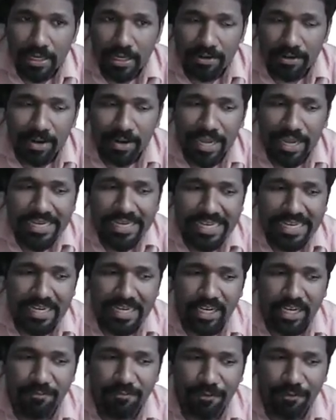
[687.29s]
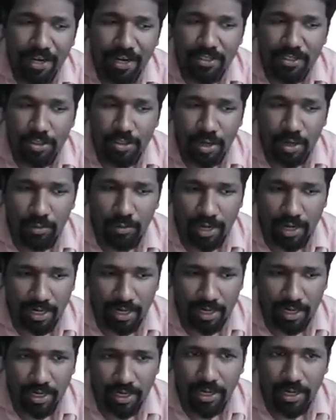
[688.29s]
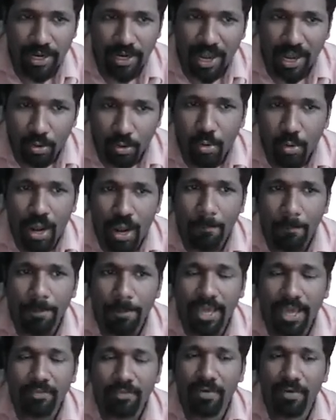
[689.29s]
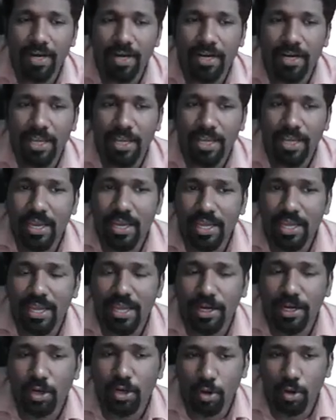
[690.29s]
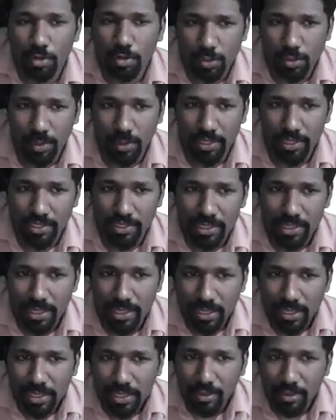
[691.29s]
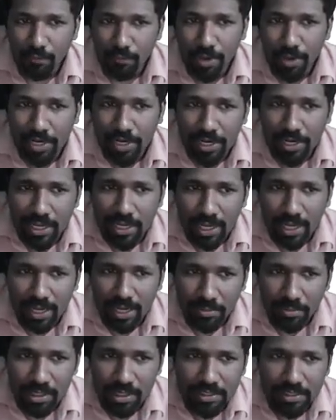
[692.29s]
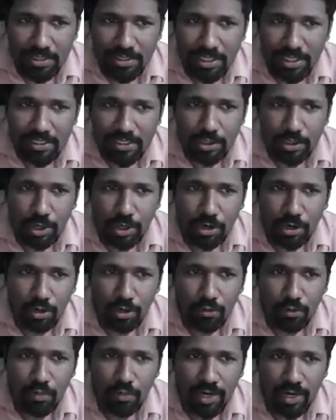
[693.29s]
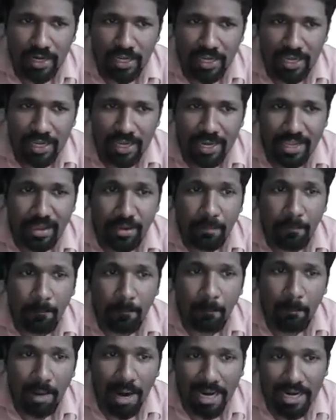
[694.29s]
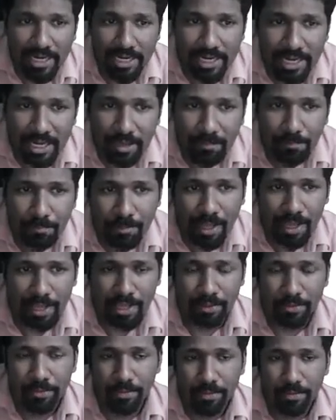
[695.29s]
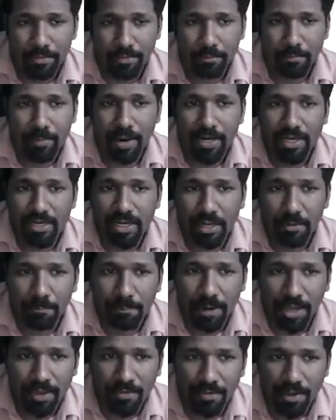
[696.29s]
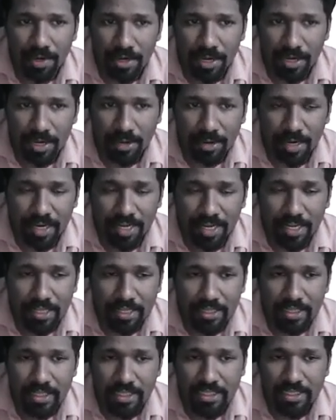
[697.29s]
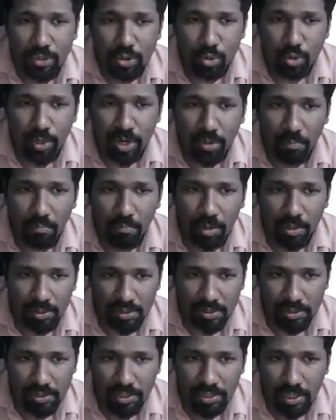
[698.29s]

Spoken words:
writing difference you have done. Now apply vertically and crosswise. Vertically means this you have to vertically multiply vertically these two numbers,